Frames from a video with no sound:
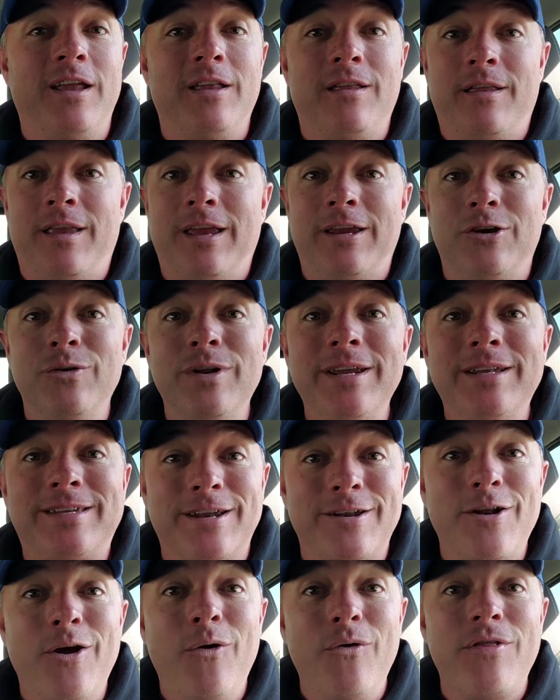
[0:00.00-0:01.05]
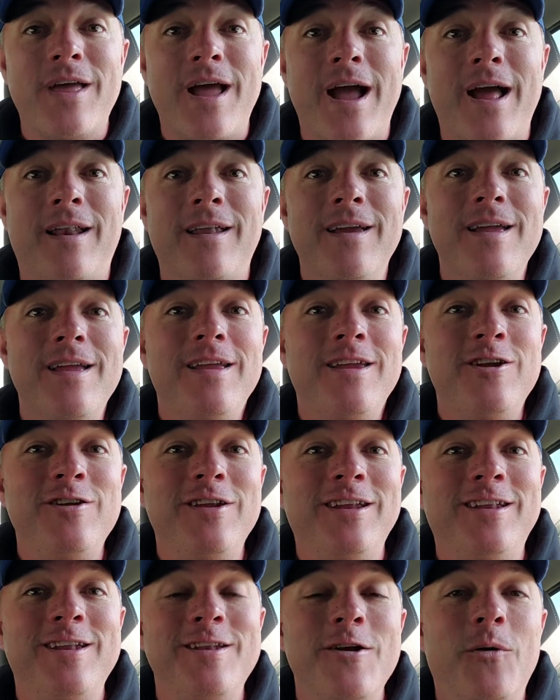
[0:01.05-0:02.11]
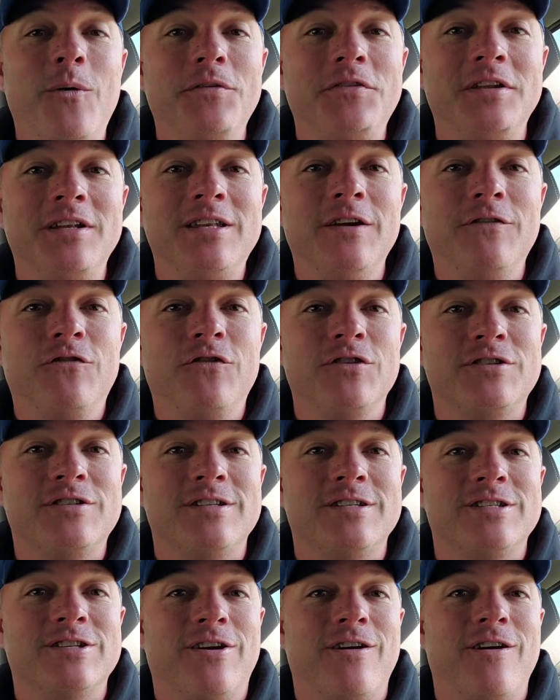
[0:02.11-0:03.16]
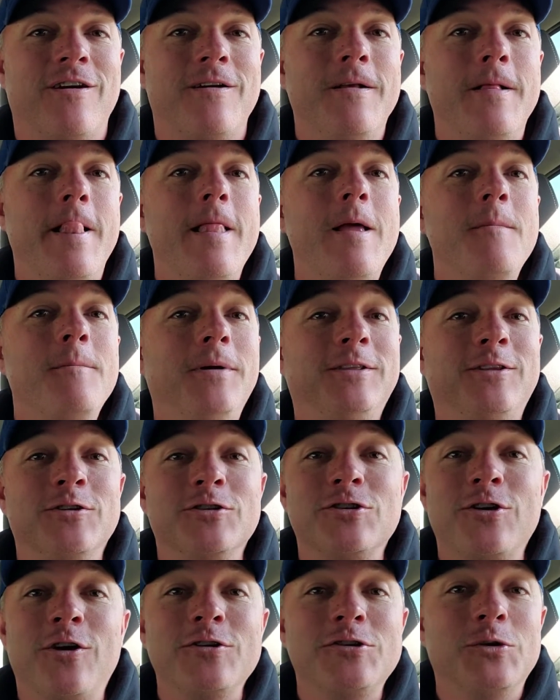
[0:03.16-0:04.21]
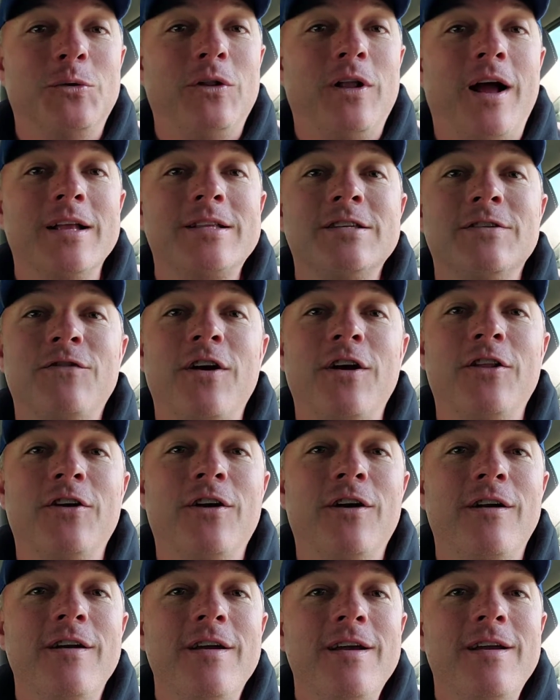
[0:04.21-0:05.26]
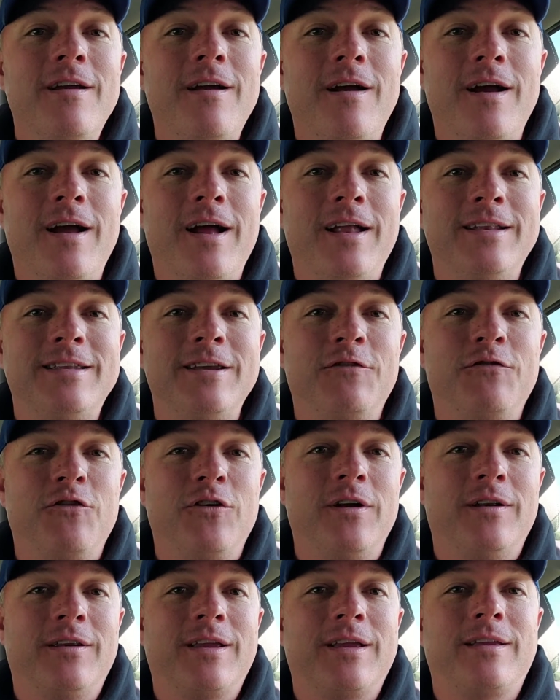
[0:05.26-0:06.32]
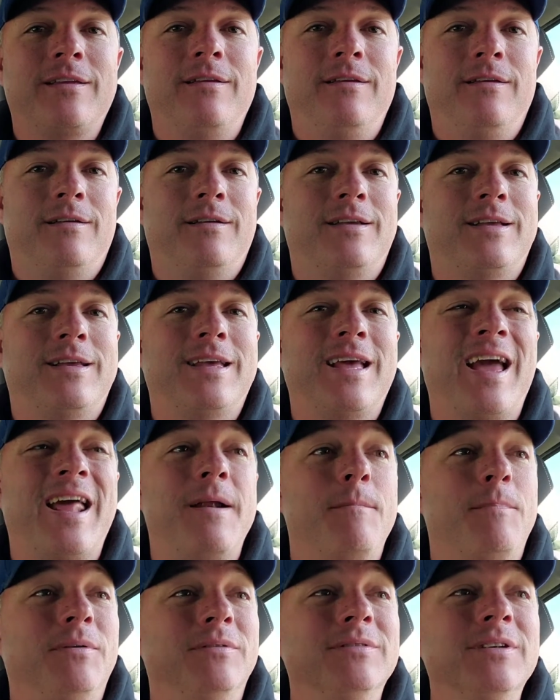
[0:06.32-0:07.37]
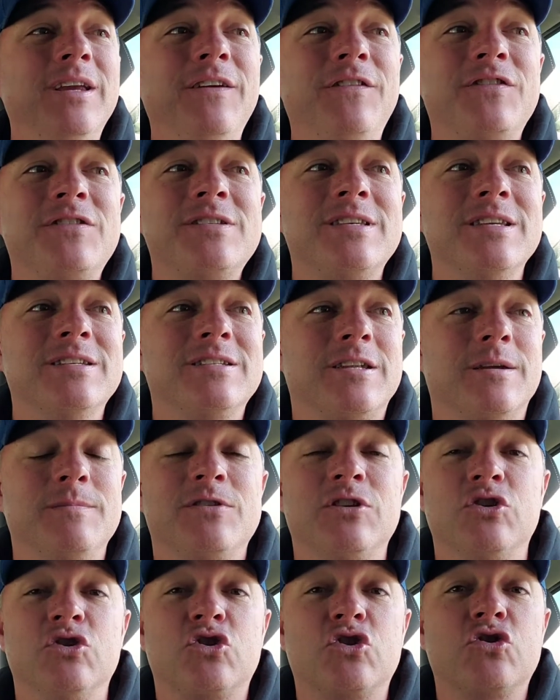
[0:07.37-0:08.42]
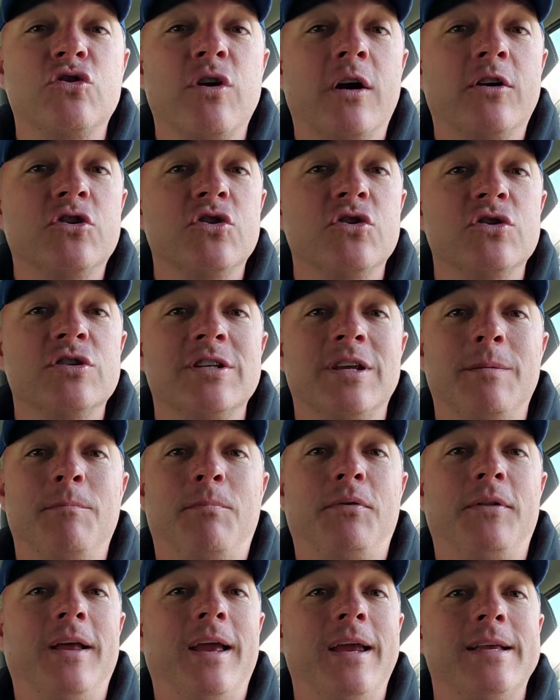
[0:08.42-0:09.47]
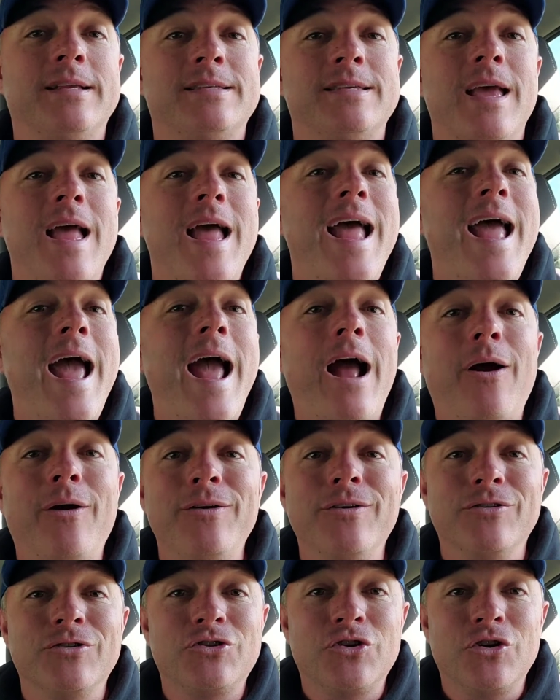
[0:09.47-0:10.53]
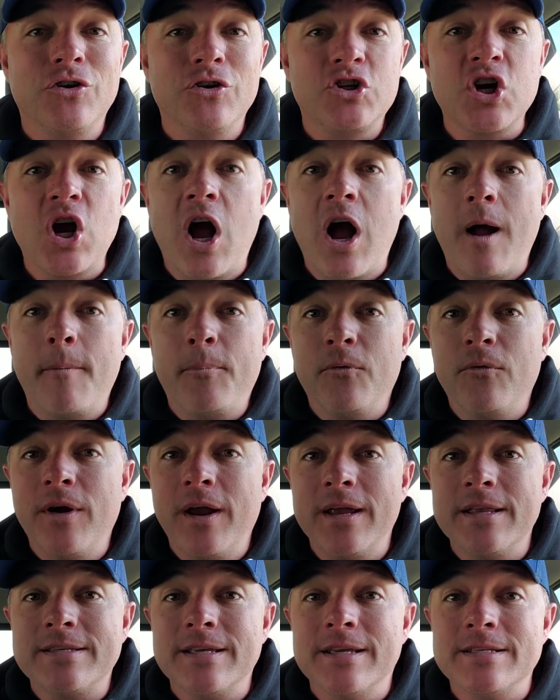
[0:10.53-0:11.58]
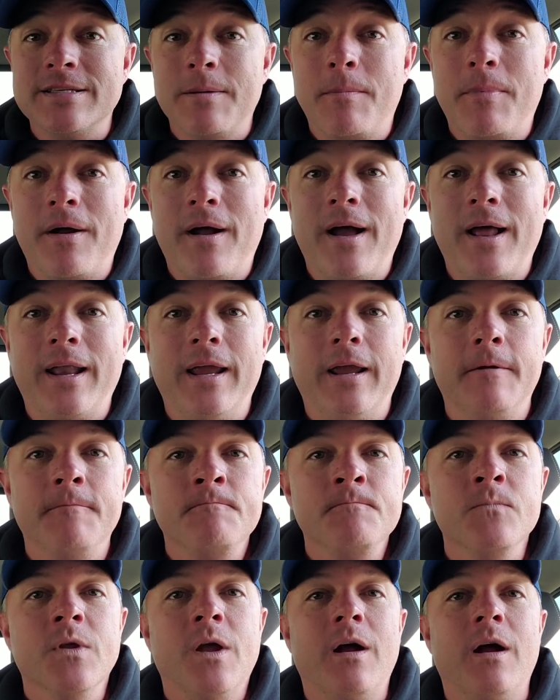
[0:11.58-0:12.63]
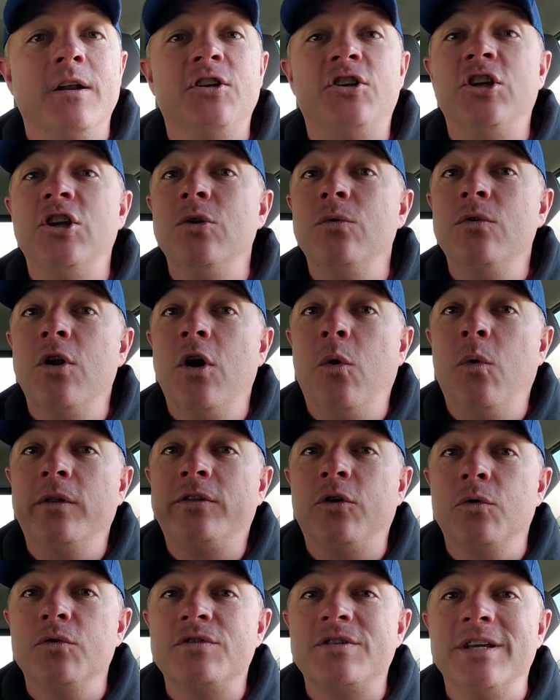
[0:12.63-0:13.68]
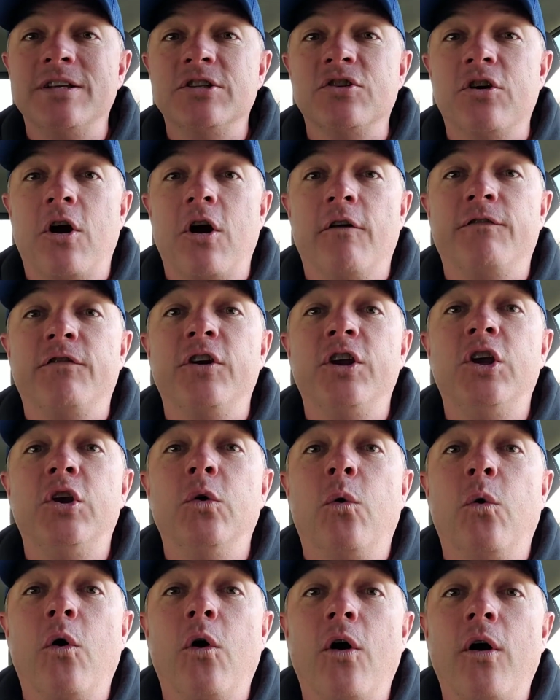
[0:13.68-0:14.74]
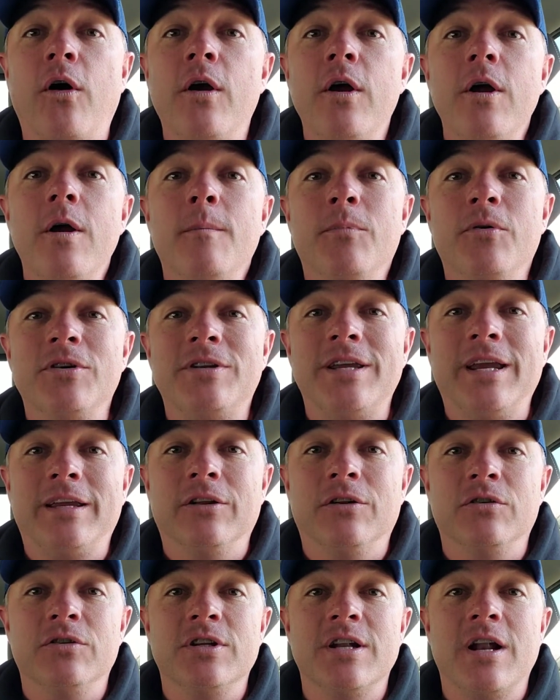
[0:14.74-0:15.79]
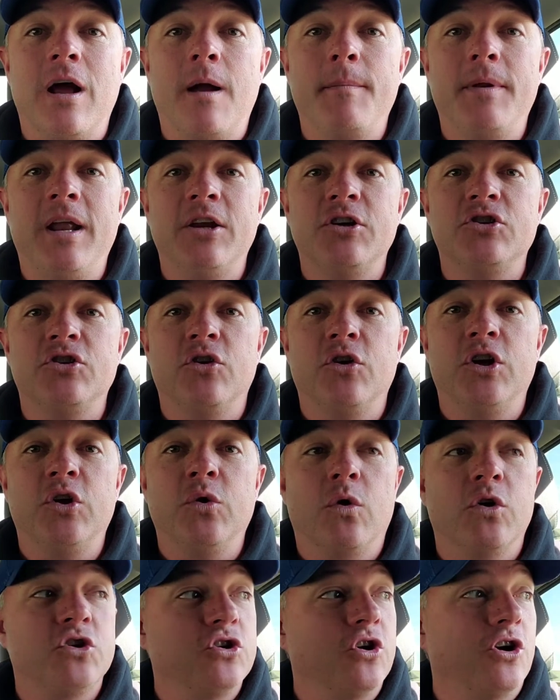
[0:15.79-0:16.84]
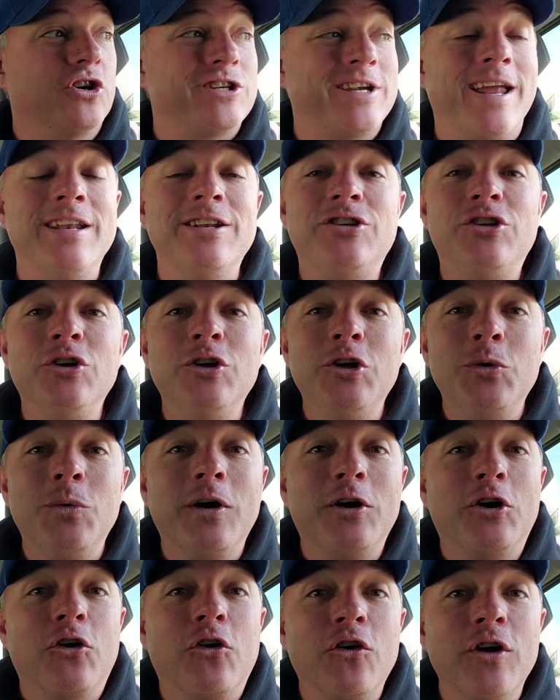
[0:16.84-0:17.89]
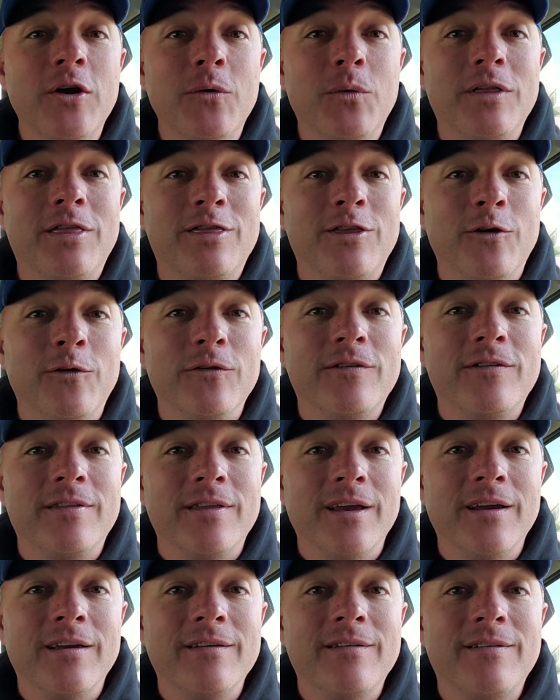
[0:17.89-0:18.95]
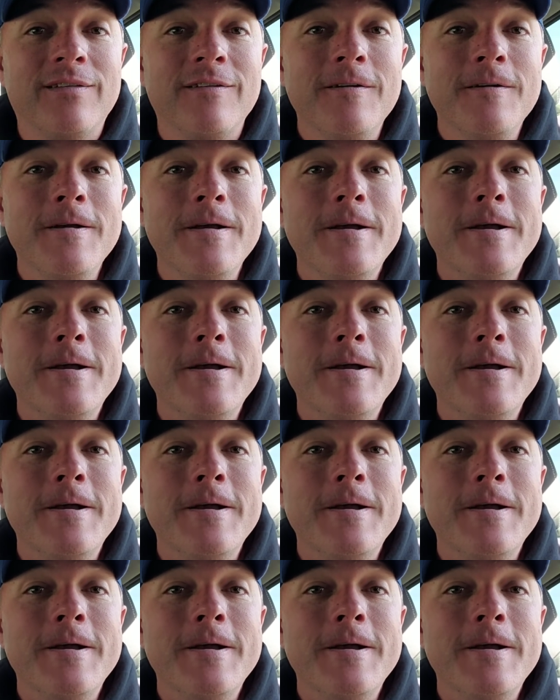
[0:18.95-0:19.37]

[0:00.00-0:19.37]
And you need to know that. You need to know what the differences are. But there's also lots of other uh, different kind of belief systems and structures in place, how your church operates as a body. Uh, do you know what those things are for your particular denomination or your church? And do you agree with those things?